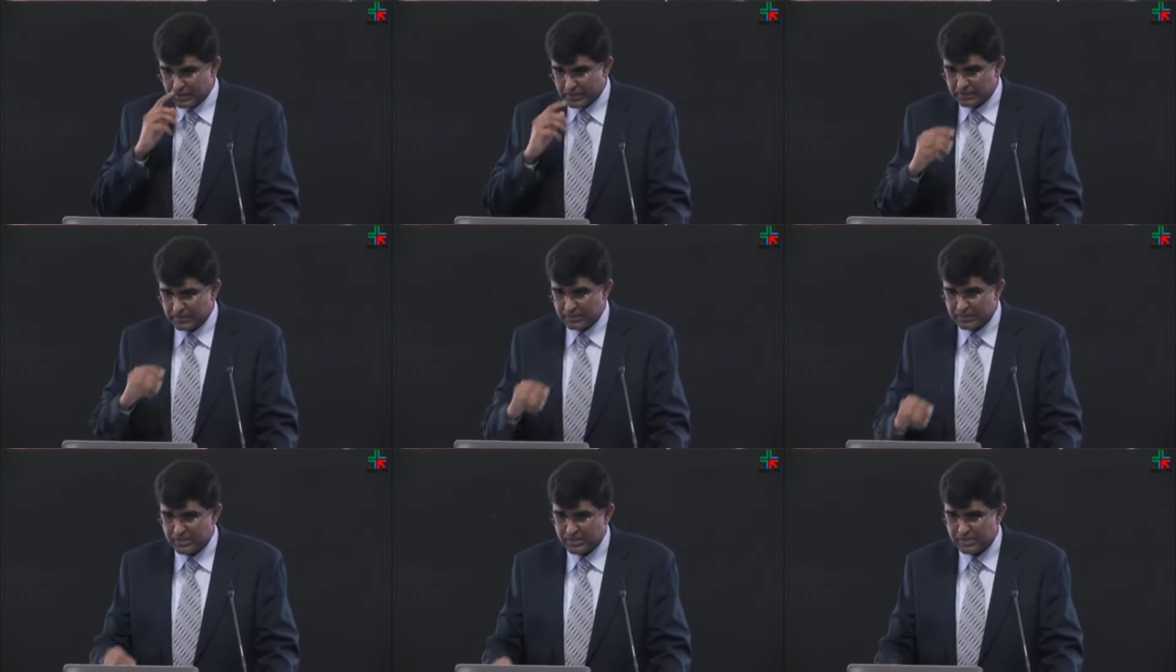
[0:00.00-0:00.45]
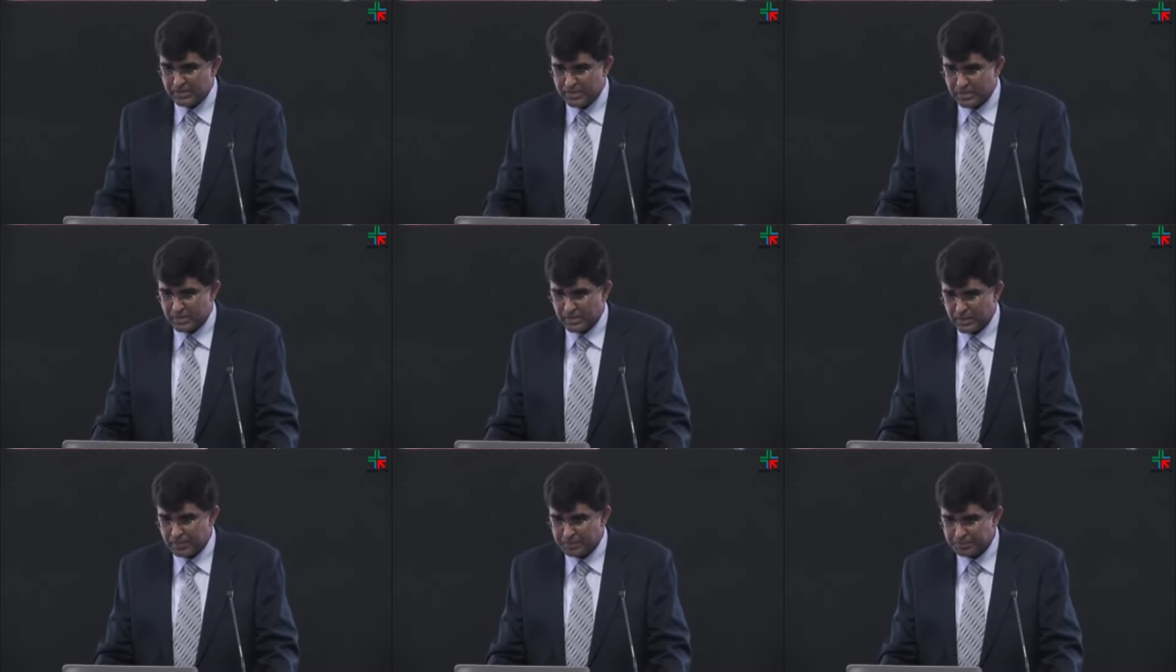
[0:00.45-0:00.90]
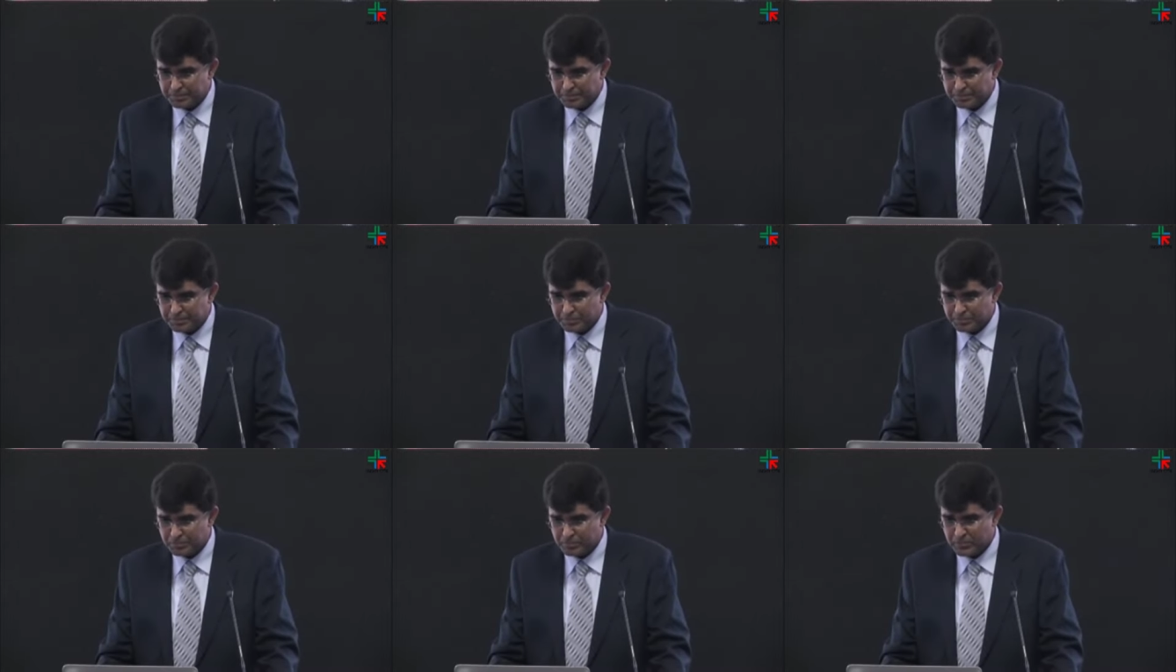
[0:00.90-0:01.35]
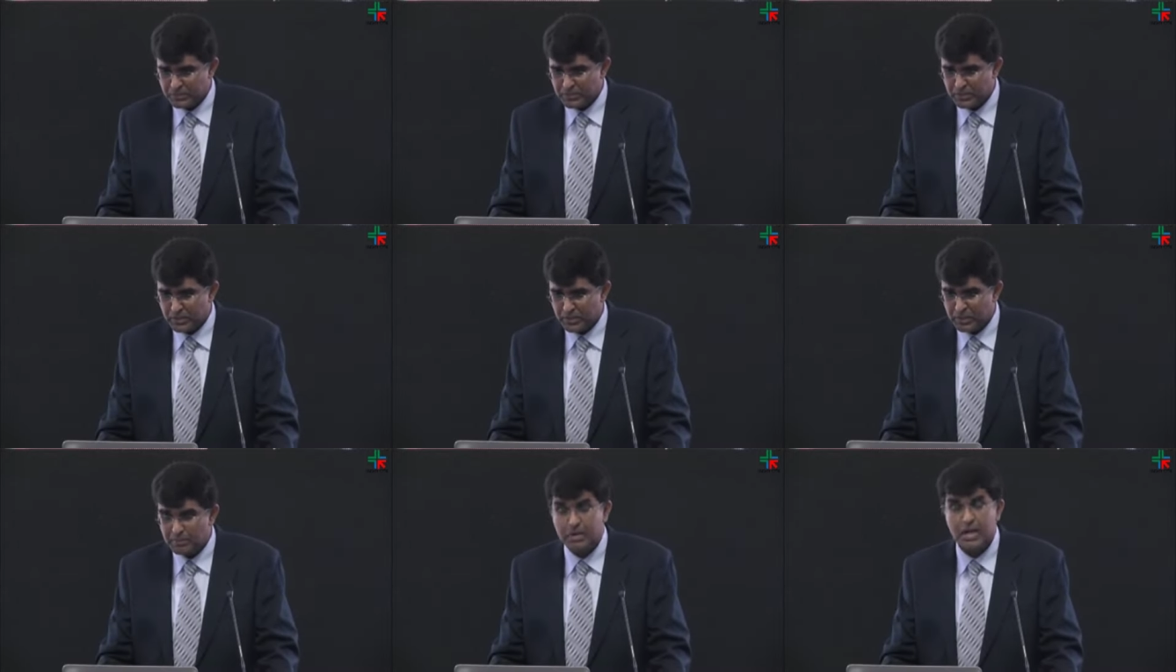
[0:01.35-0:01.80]
this is the
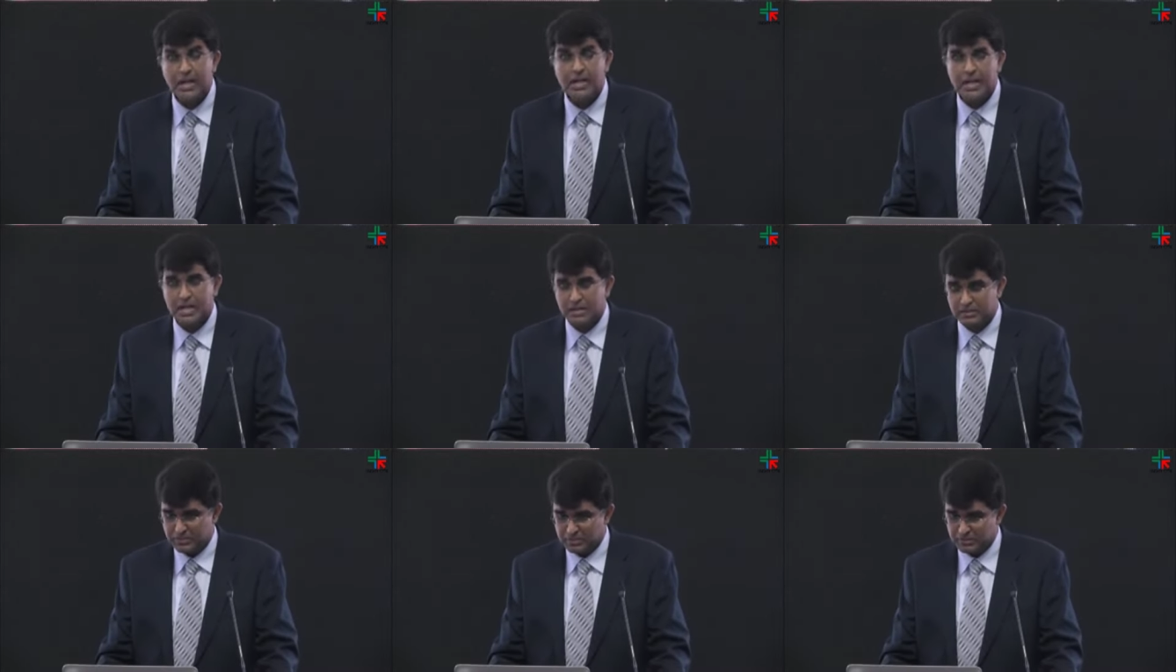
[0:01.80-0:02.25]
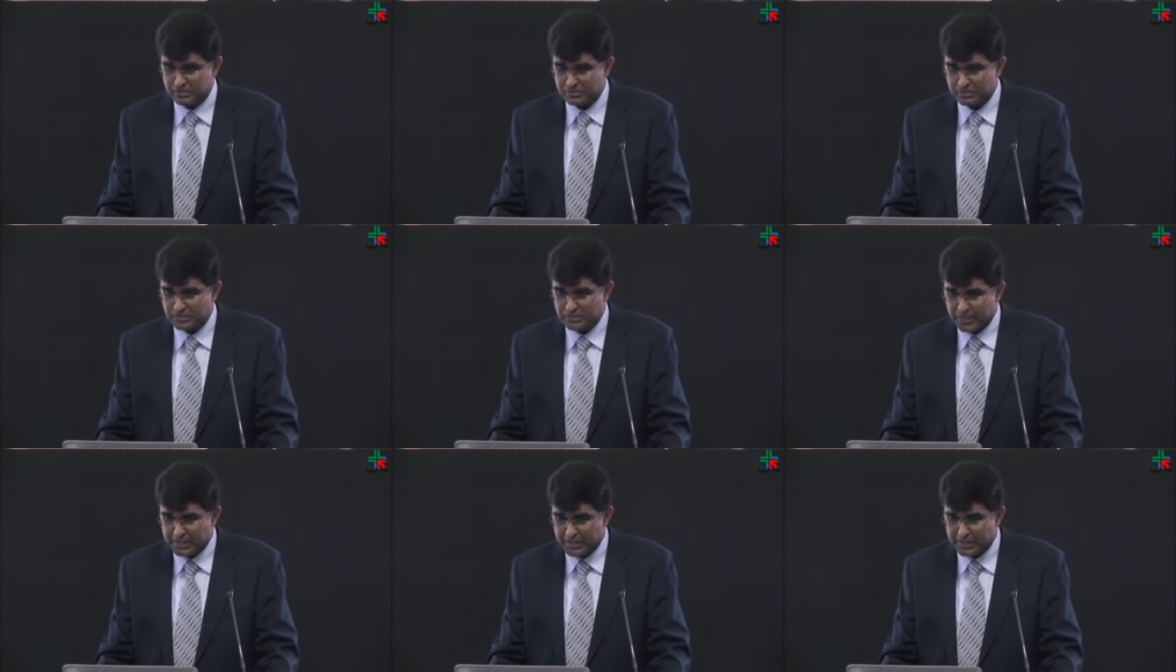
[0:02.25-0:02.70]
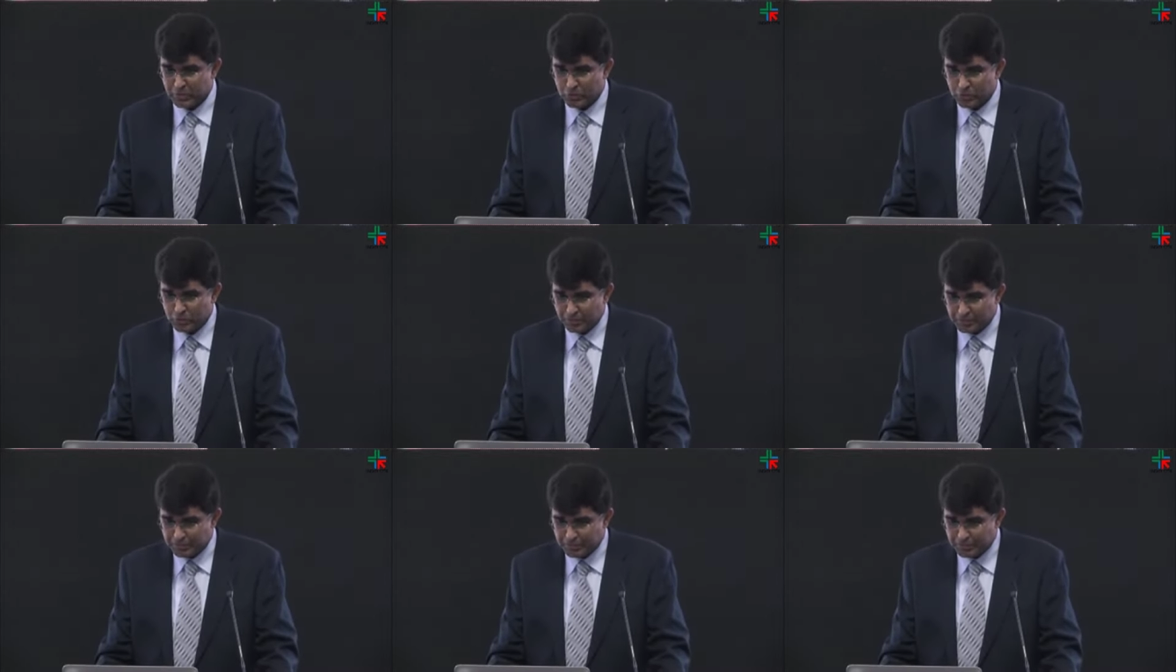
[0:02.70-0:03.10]
Himalayas study group.